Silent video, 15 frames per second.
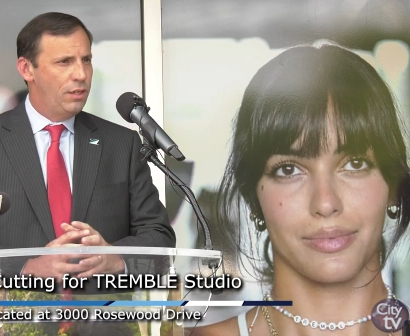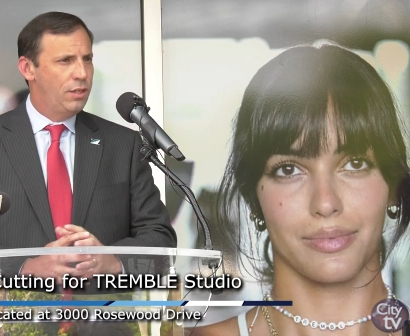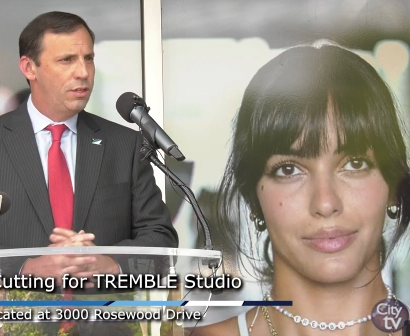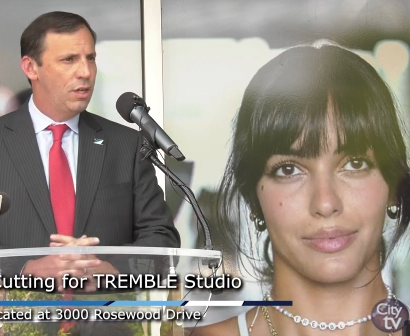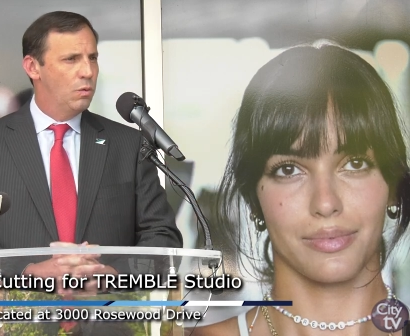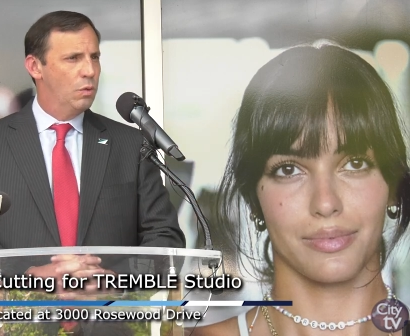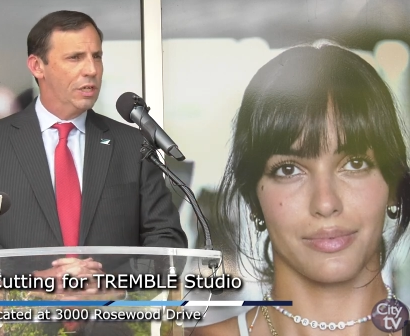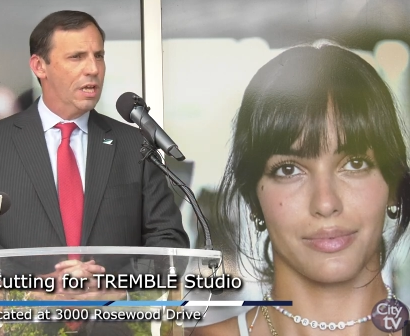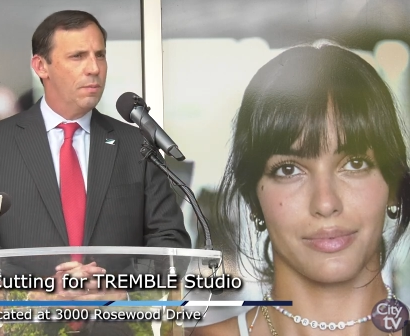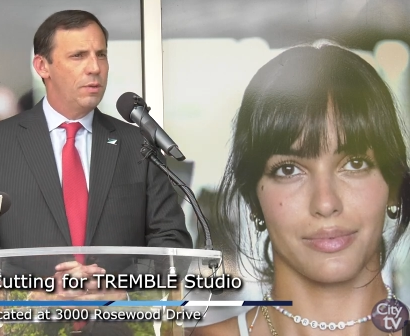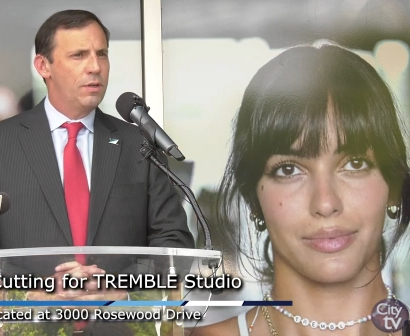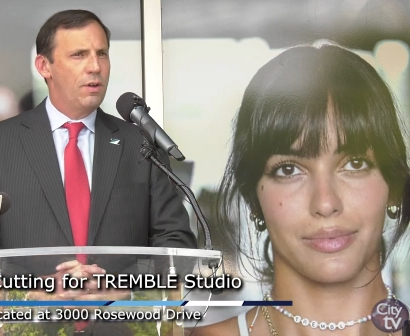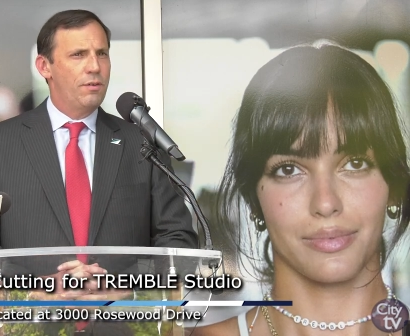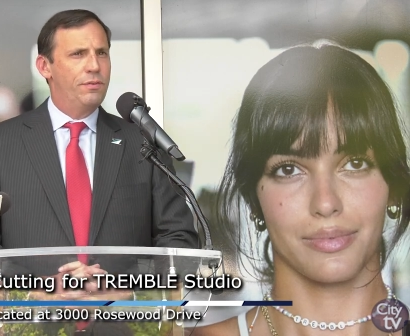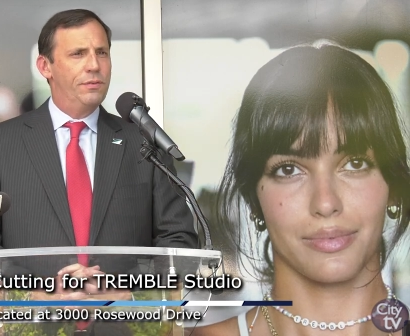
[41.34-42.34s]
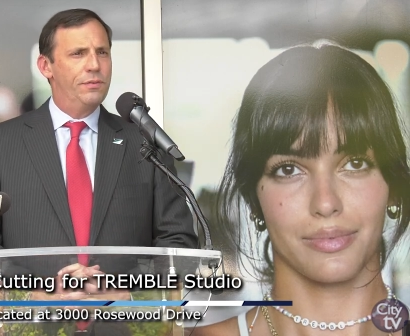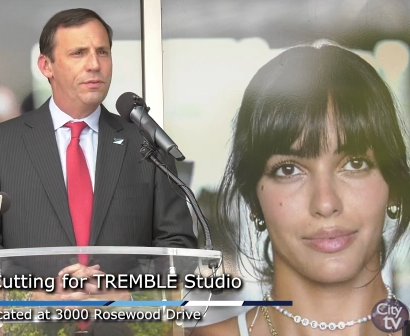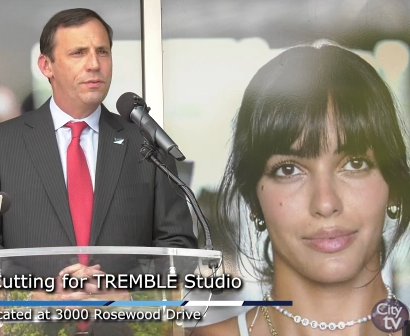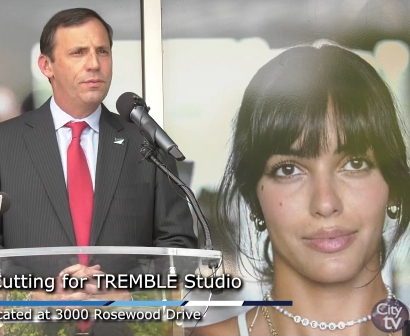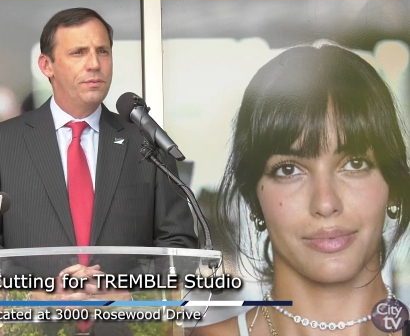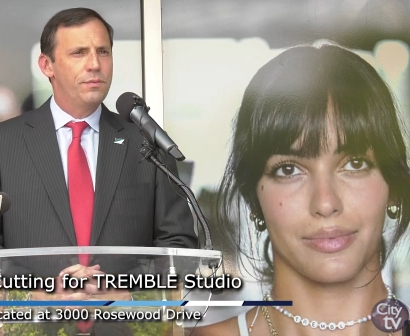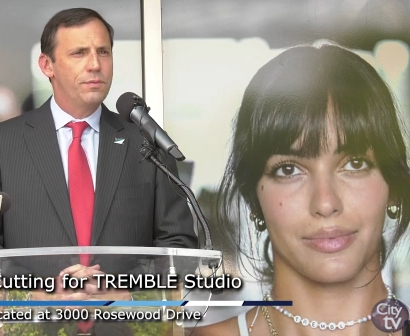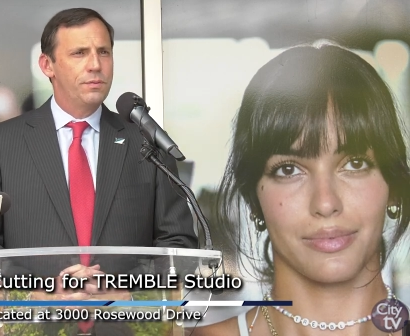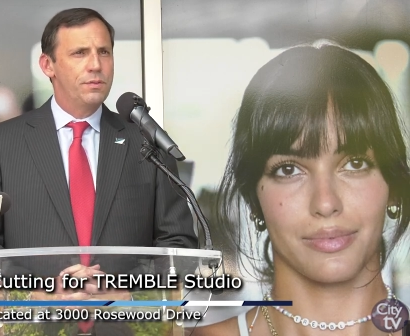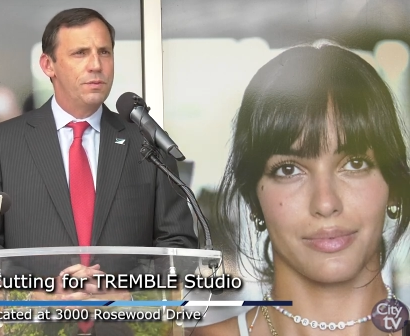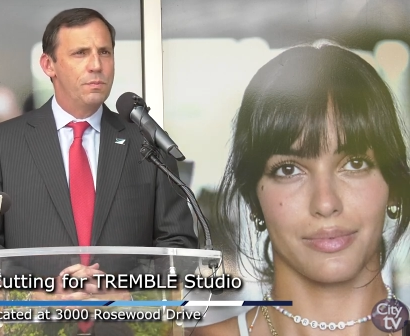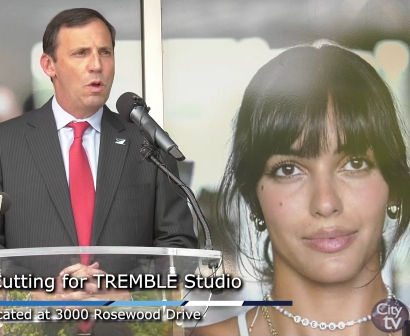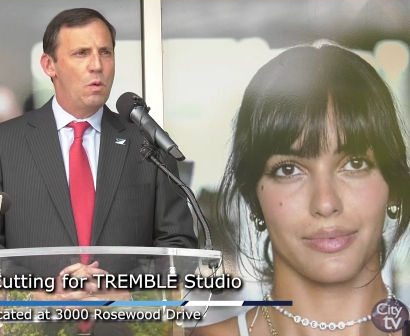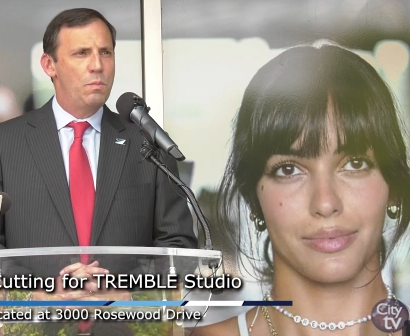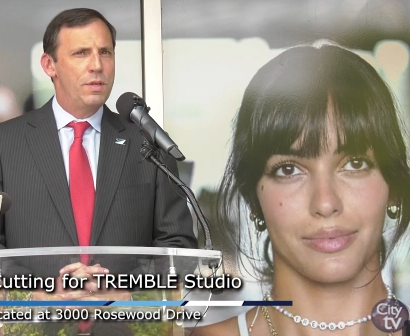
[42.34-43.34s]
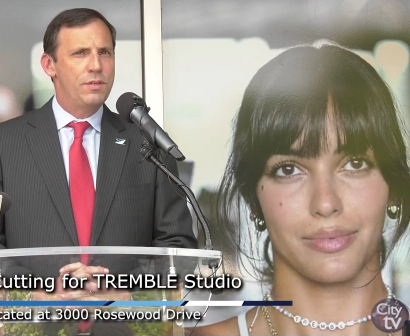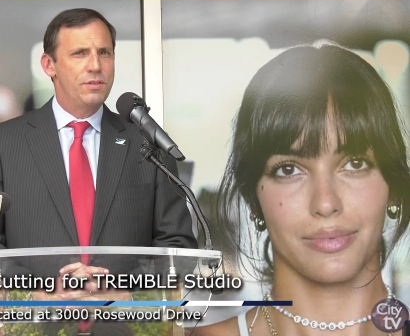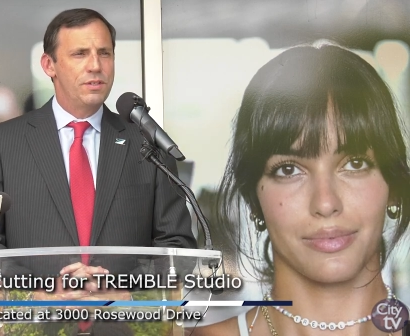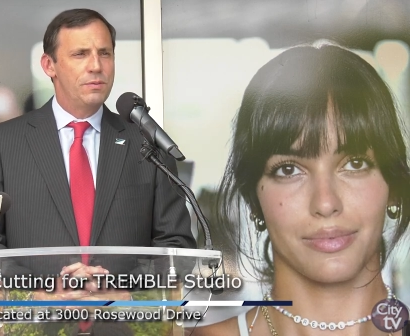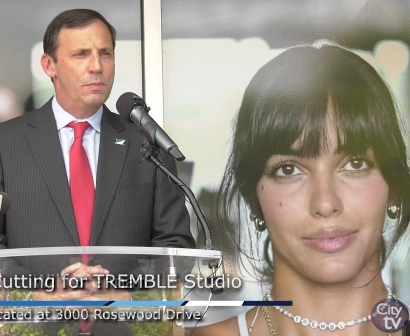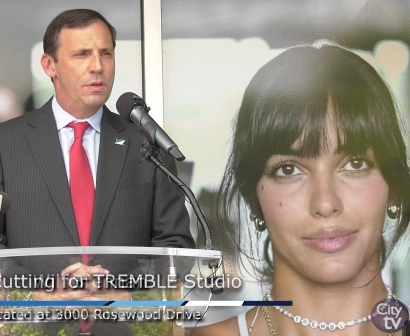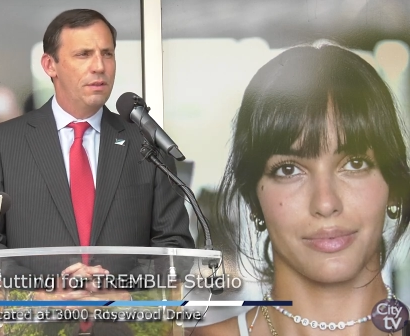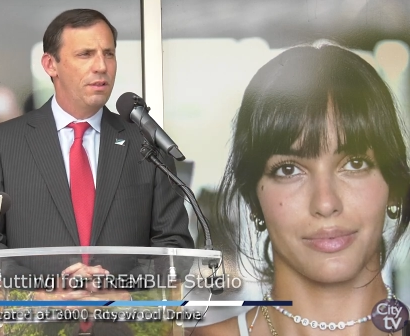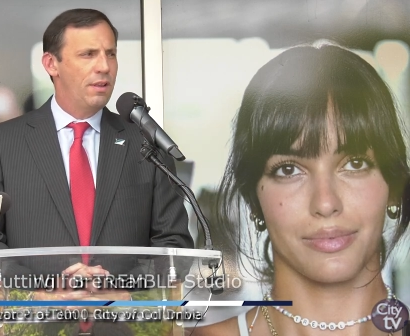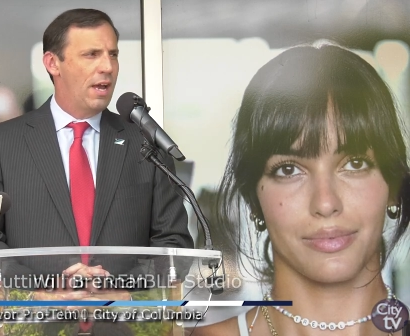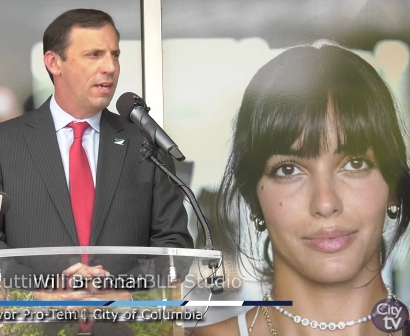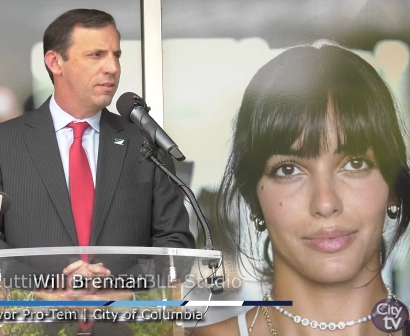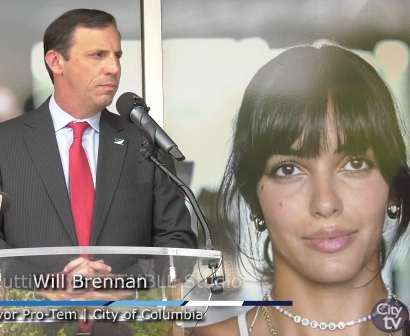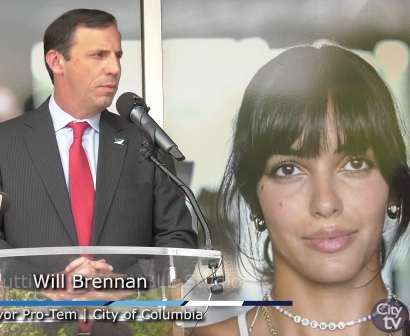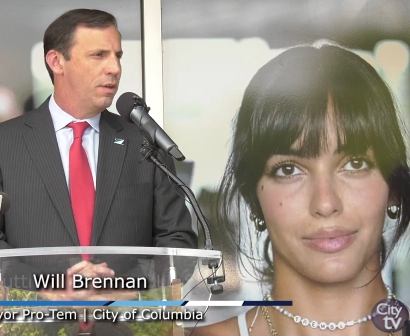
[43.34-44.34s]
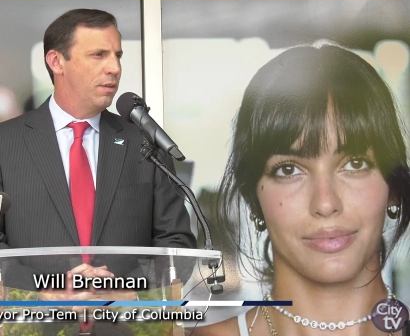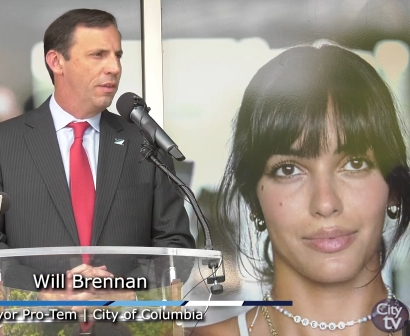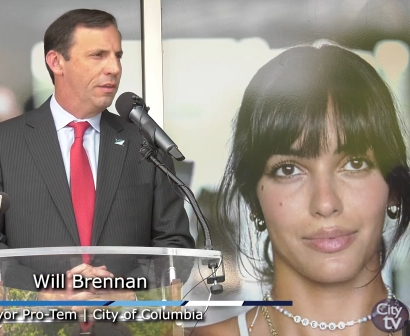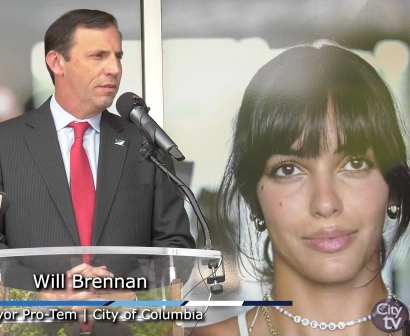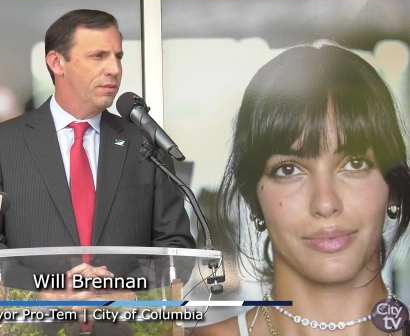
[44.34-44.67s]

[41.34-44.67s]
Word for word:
Speaker 1: You know, we're coming off Small Business Month last month,